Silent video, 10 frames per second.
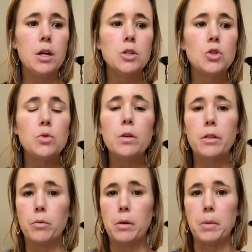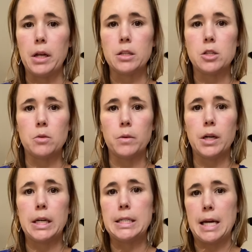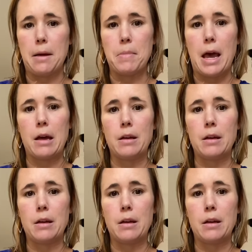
two to three minutes. So we're gonna time that.